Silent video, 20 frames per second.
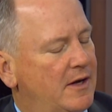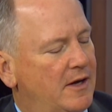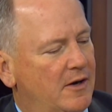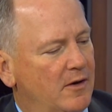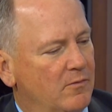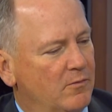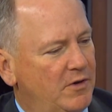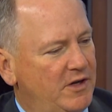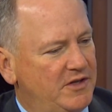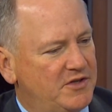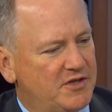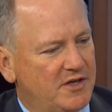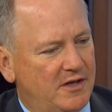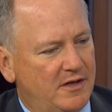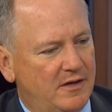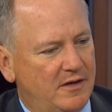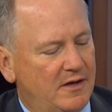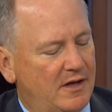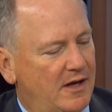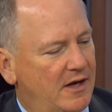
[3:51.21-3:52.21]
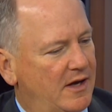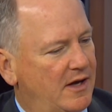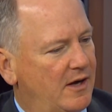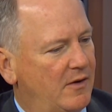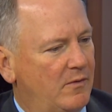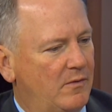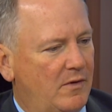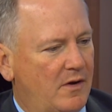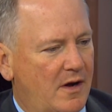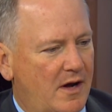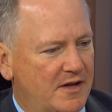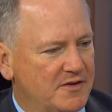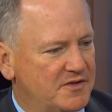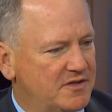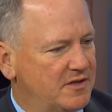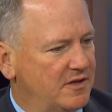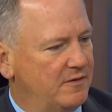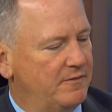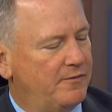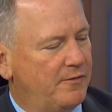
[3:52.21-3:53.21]
region,
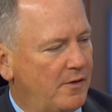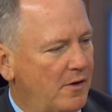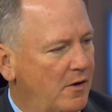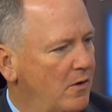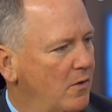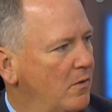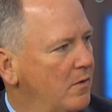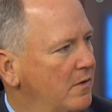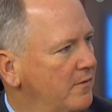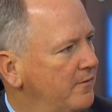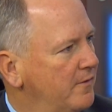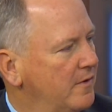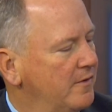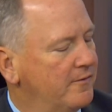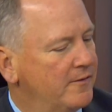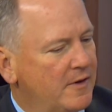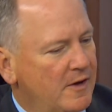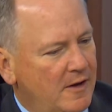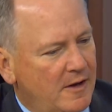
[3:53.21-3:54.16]
constant flow of